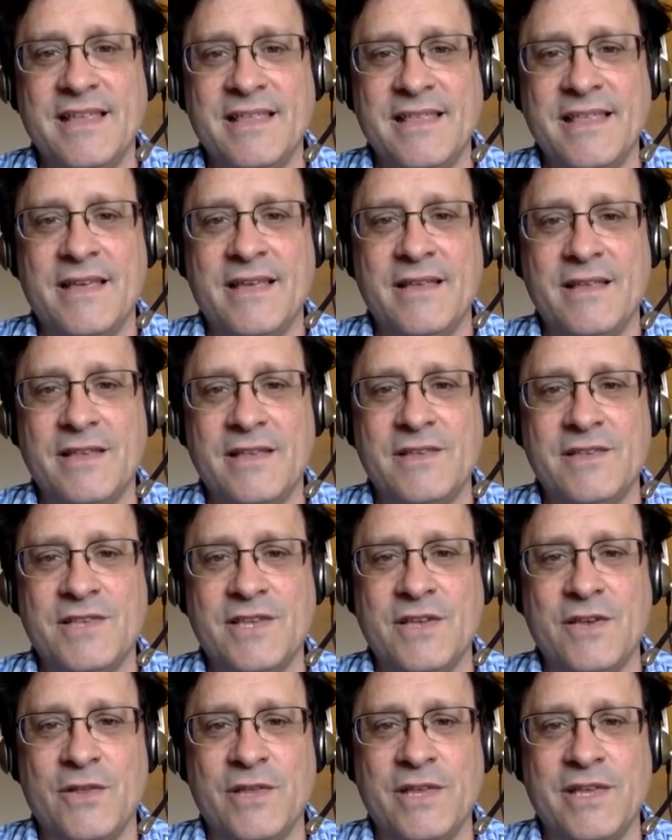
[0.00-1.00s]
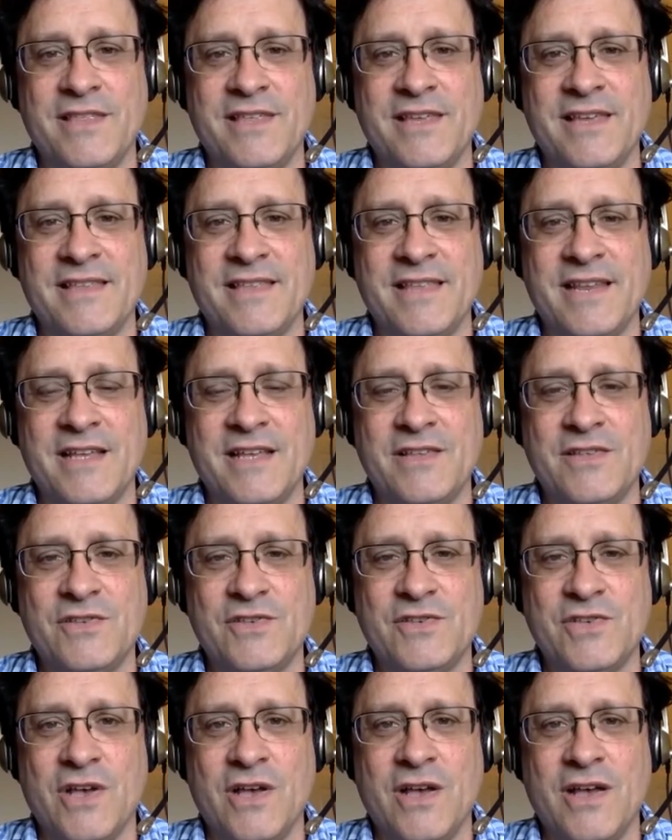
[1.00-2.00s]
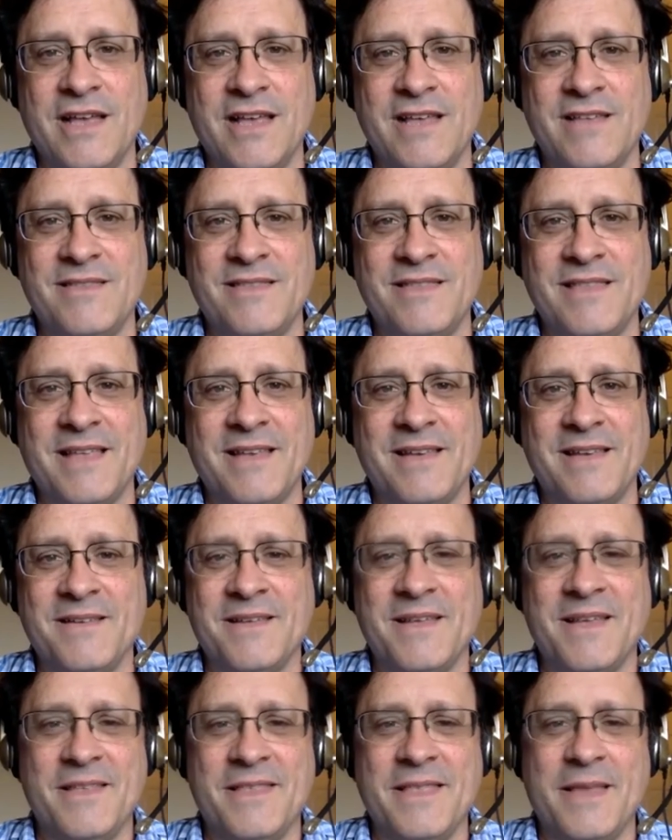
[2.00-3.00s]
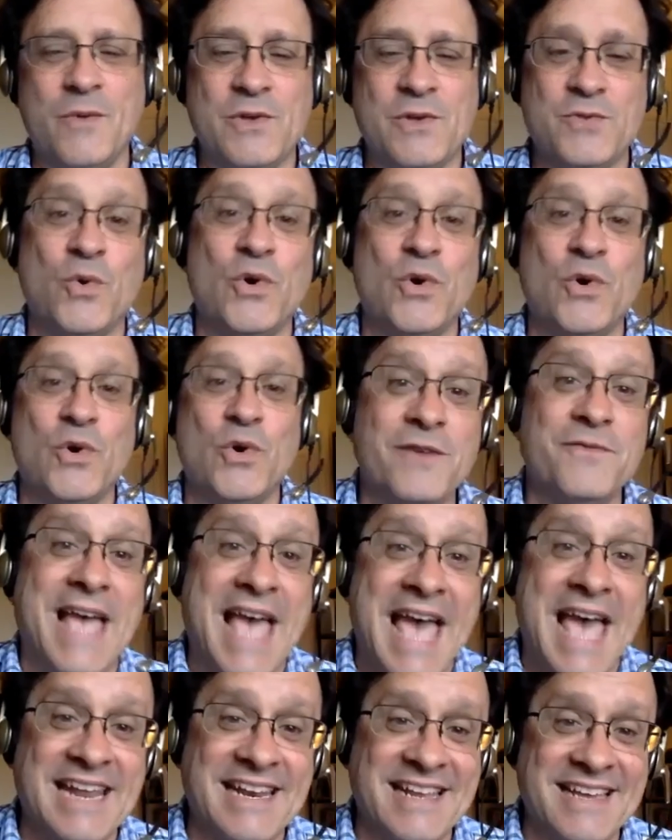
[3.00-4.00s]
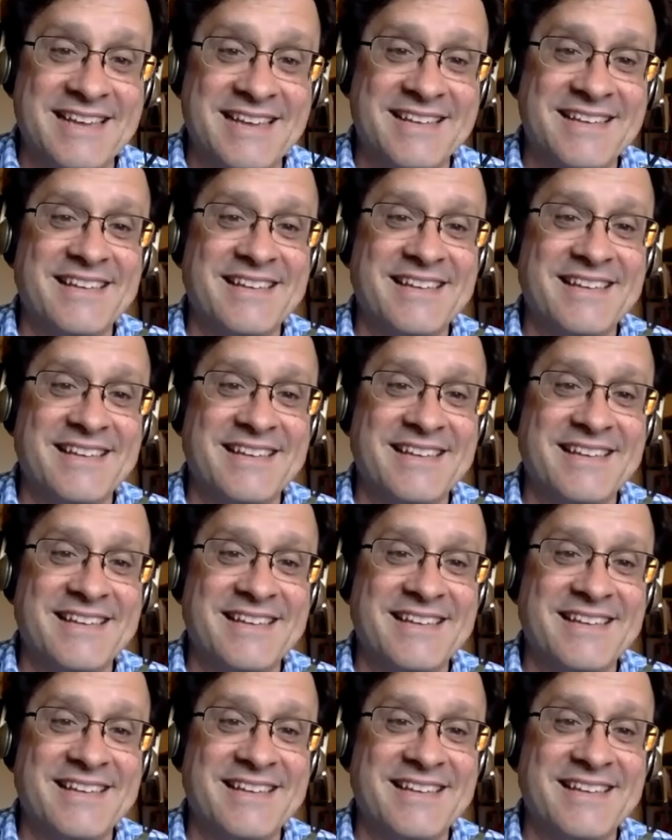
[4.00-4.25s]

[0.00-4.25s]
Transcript: That is the only thing that I saw that, that was worthy of adding